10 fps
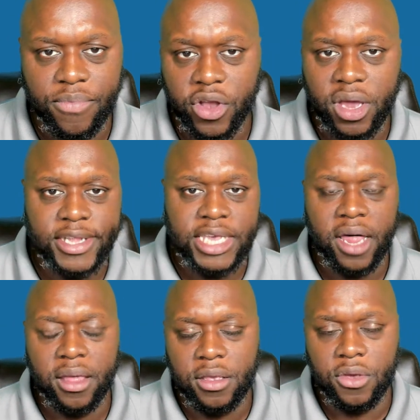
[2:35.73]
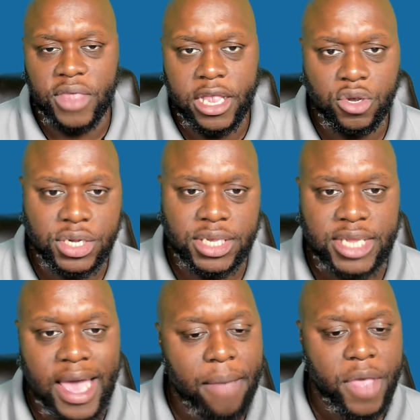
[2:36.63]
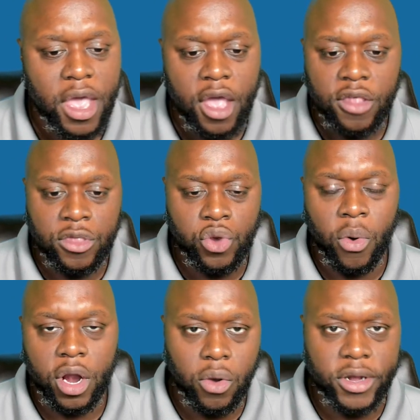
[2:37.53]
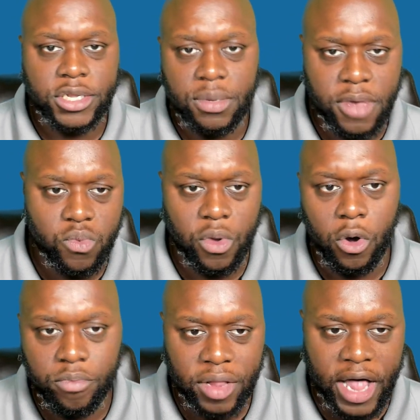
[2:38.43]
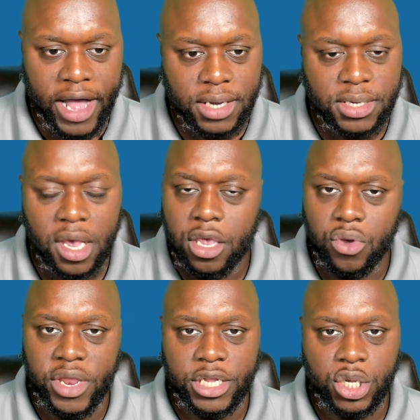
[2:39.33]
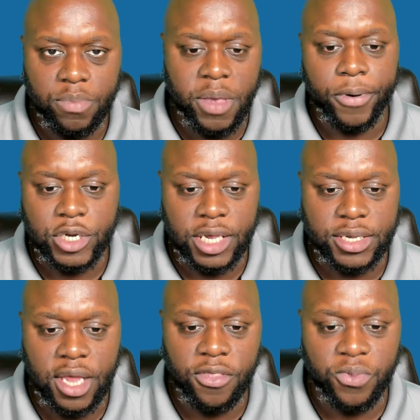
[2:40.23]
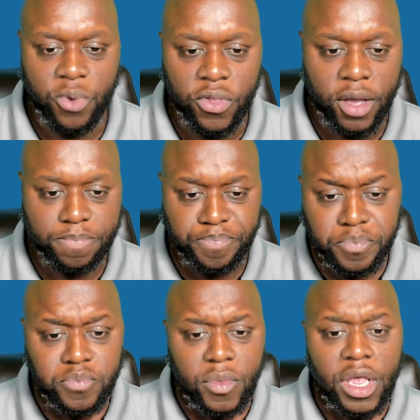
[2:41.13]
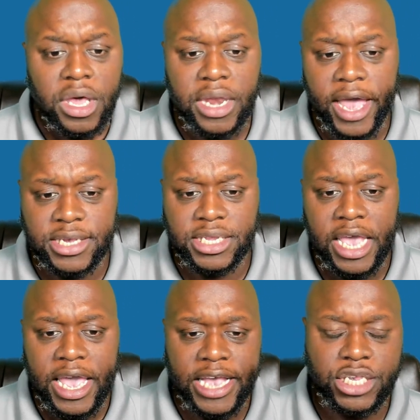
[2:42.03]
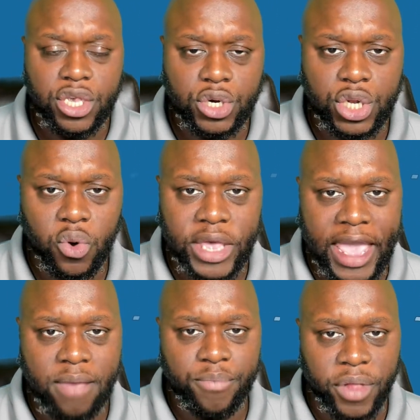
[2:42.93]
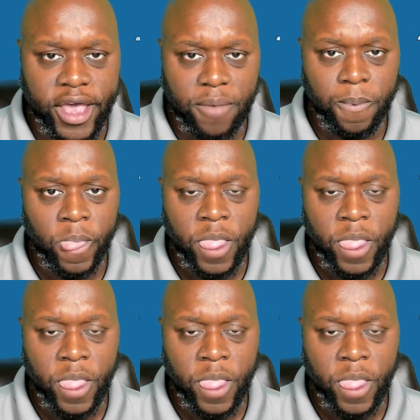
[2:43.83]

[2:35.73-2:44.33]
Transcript: They're going to be telling you that you should stop. You are going to meet roadblocks. You need to be persistent through them. Next is there's no game plan.